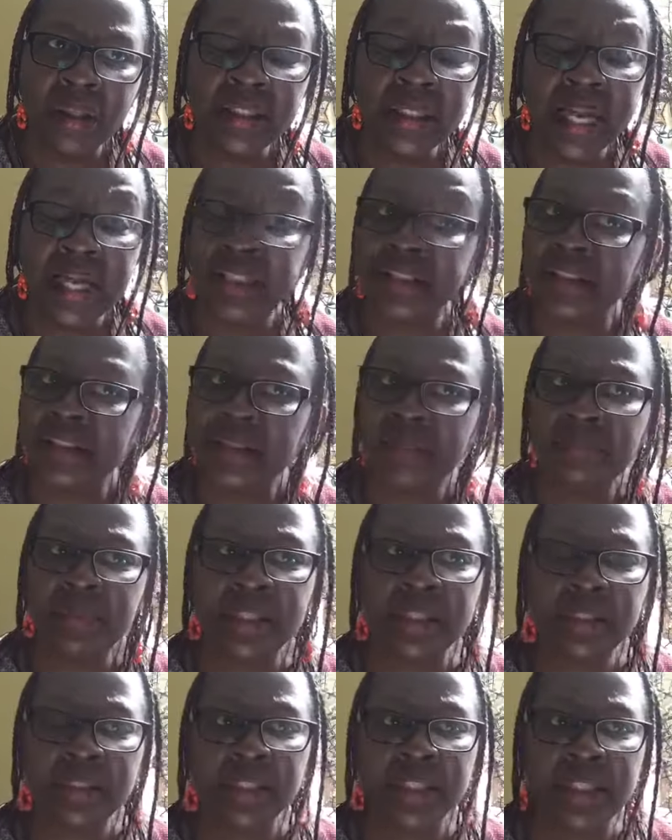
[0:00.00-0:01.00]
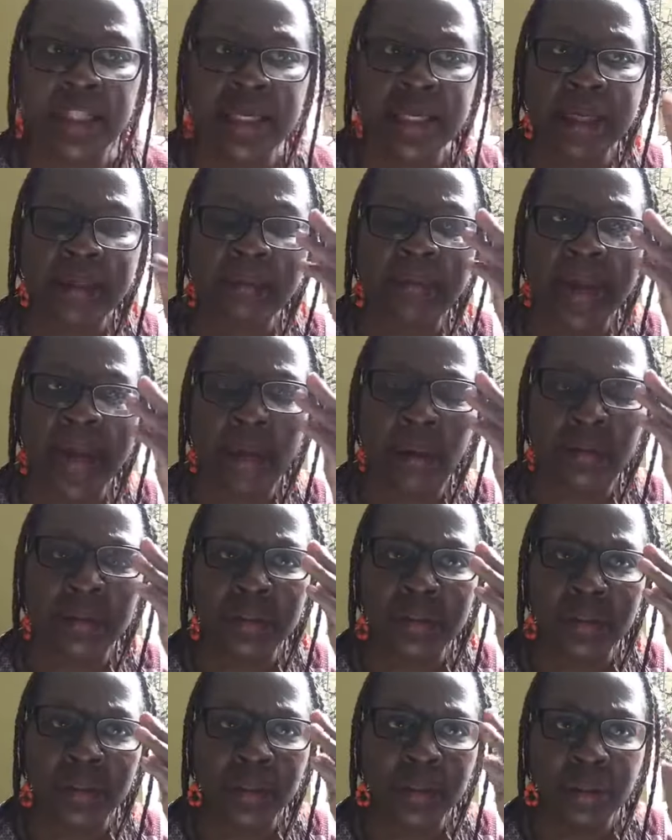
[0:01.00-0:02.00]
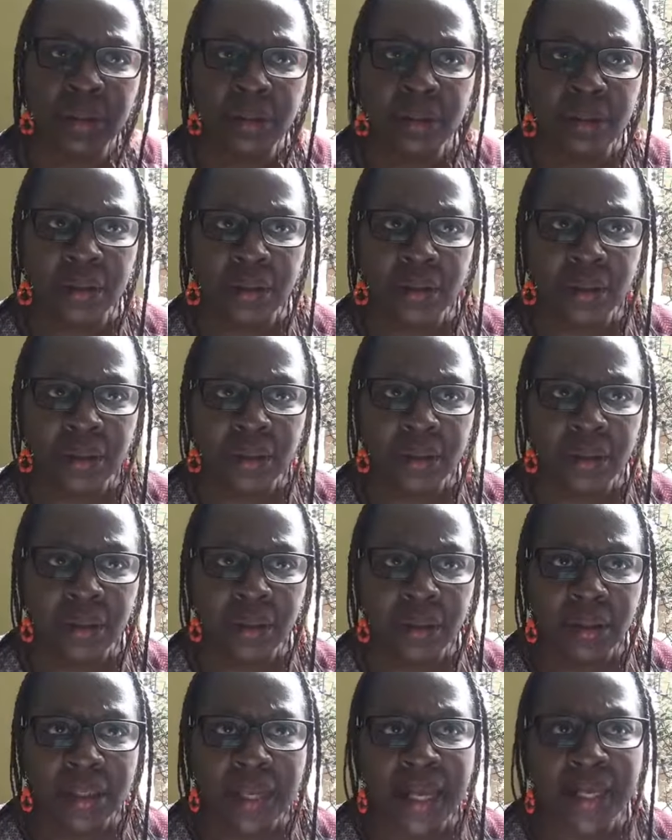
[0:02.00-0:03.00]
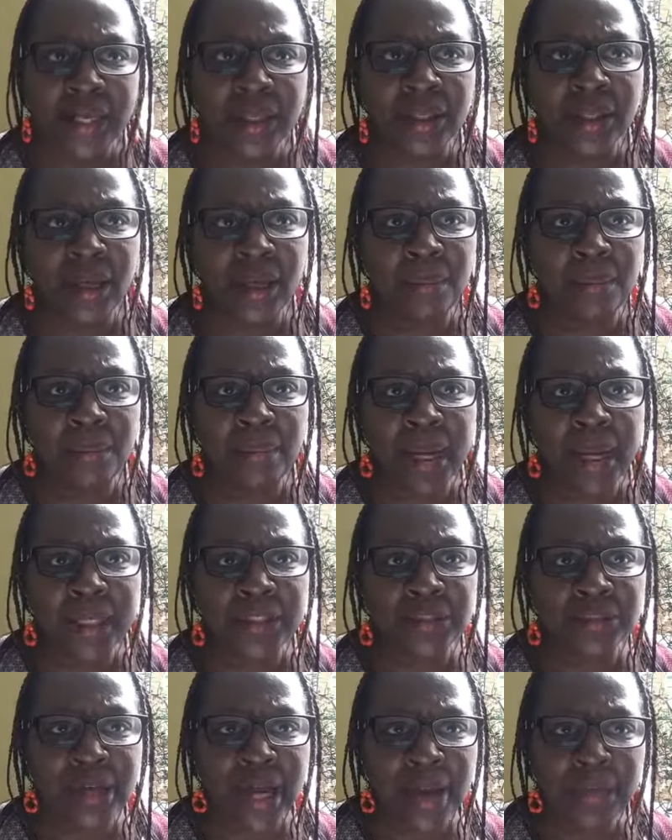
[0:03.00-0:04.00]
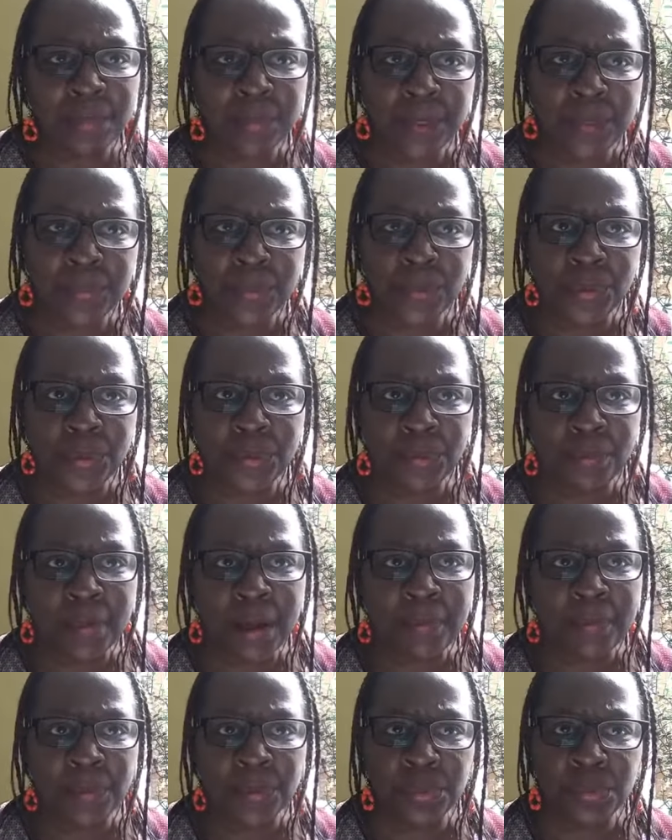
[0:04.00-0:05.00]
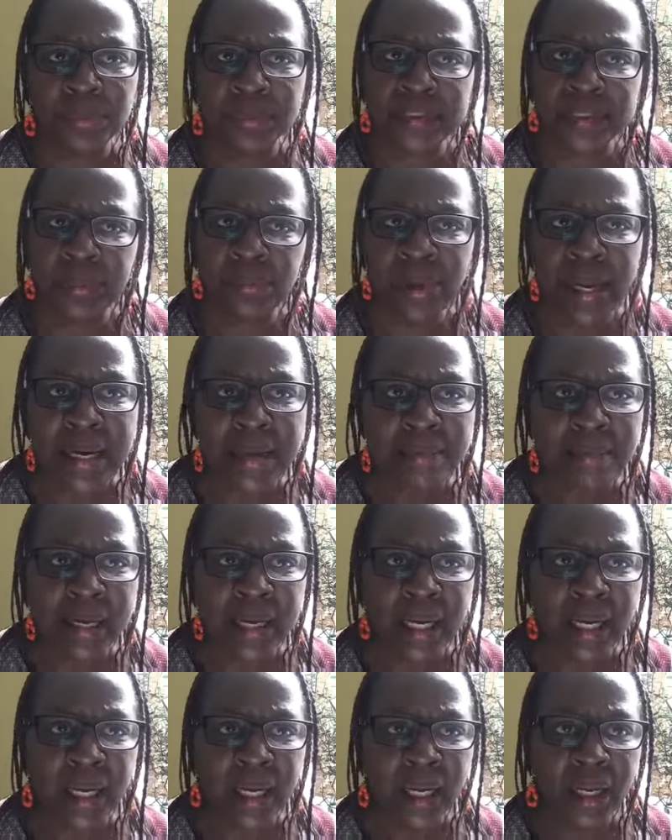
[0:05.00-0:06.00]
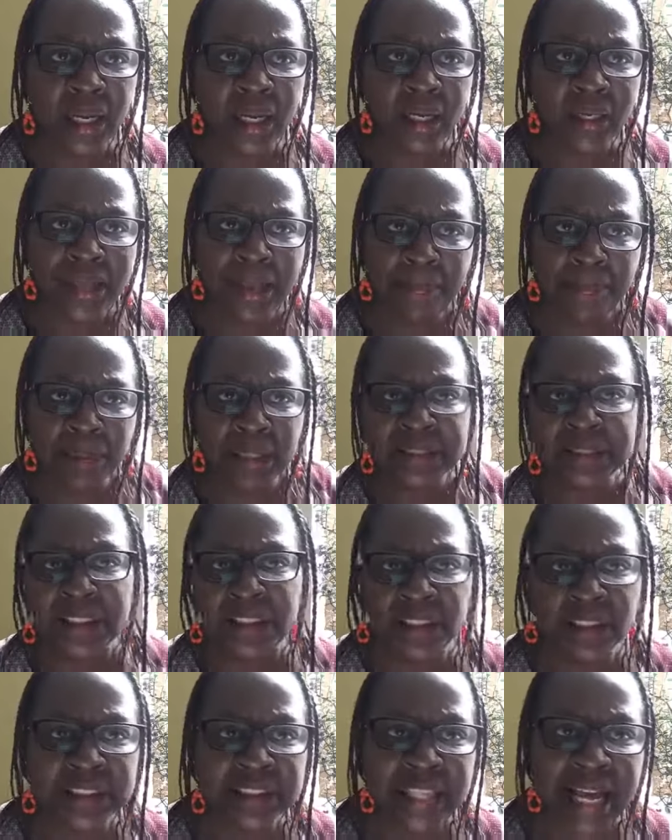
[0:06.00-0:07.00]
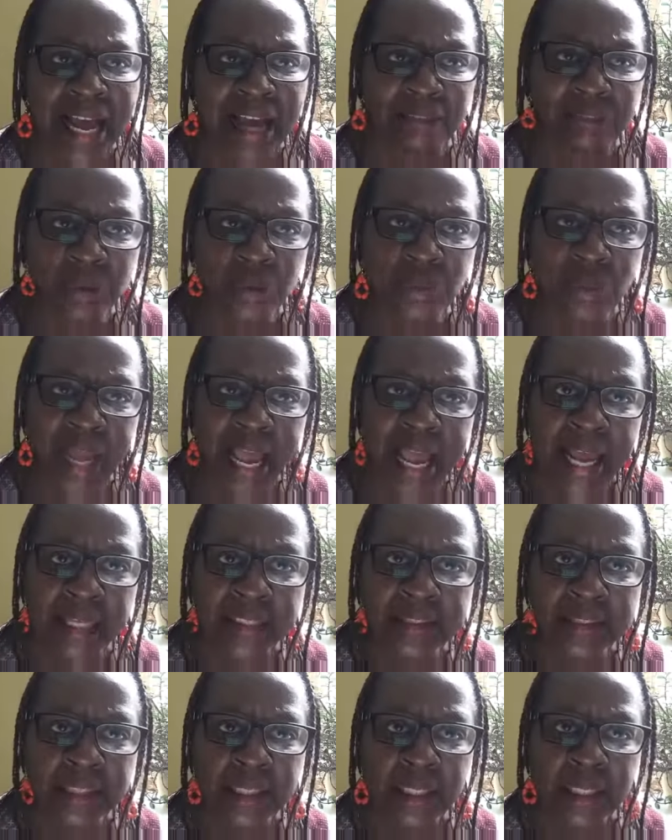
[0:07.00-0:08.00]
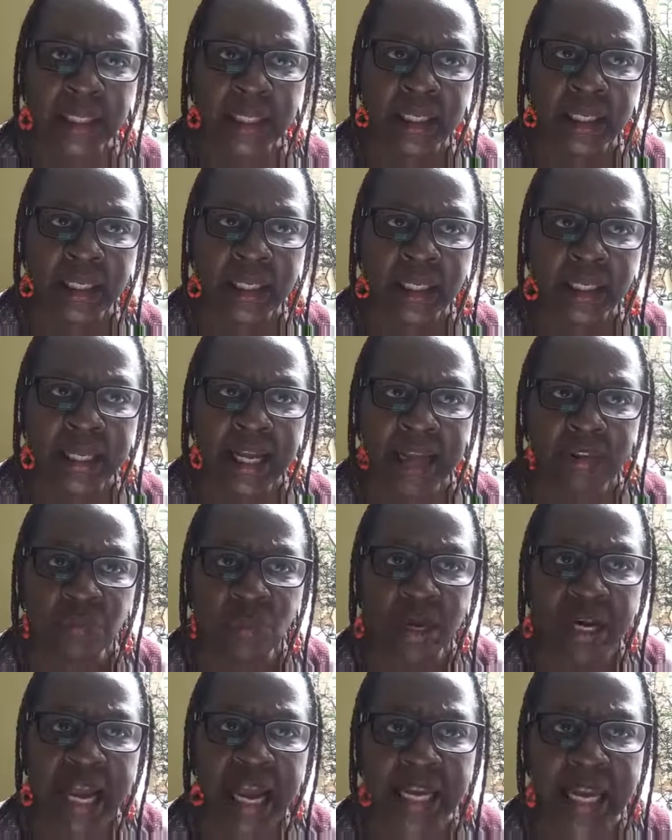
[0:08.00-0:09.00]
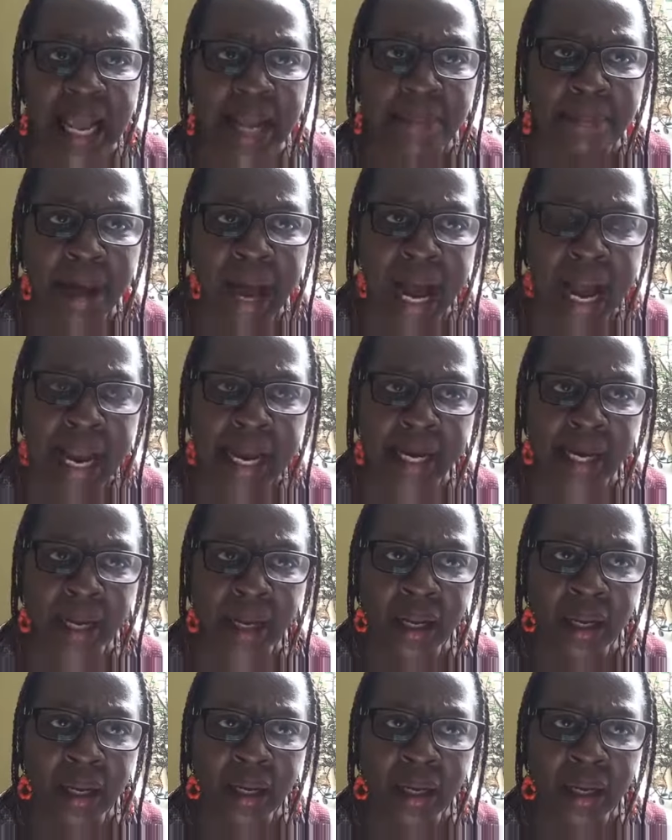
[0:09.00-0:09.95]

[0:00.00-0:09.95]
That's something to think about. Like my tribe people, Yoruba people will say, wait a minute, that person doesn't have two head. They have one head like mine.